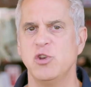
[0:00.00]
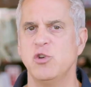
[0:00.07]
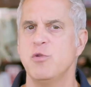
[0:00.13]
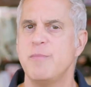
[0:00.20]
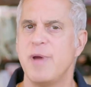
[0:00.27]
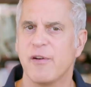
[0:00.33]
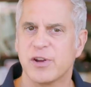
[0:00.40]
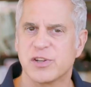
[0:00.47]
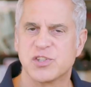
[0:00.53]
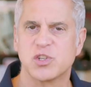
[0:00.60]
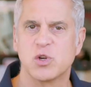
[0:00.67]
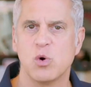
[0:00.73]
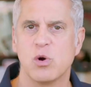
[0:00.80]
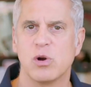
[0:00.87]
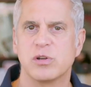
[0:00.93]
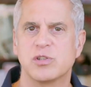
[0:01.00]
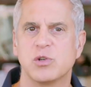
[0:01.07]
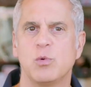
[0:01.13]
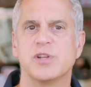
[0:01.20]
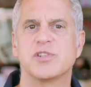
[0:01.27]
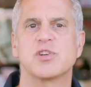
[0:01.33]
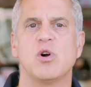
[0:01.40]
a numeric score
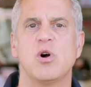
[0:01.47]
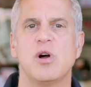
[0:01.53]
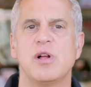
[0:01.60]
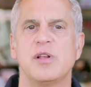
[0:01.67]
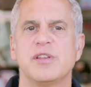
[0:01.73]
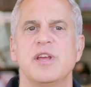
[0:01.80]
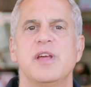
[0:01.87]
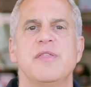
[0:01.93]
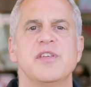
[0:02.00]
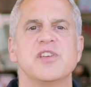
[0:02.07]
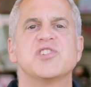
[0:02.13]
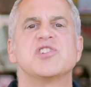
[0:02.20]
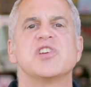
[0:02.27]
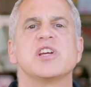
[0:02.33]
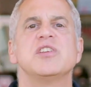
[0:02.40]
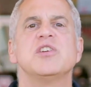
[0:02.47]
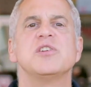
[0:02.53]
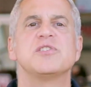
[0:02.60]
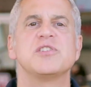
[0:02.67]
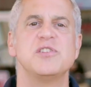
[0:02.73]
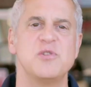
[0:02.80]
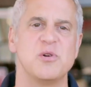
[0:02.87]
to what's called the
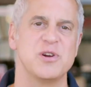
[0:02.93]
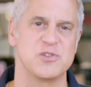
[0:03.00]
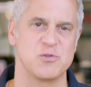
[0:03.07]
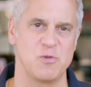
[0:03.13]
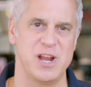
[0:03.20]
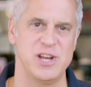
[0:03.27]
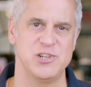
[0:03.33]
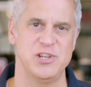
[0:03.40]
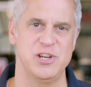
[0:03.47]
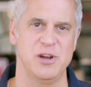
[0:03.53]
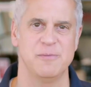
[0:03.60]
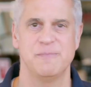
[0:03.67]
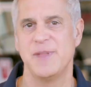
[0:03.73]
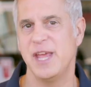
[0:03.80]
signal-to-noise ratio.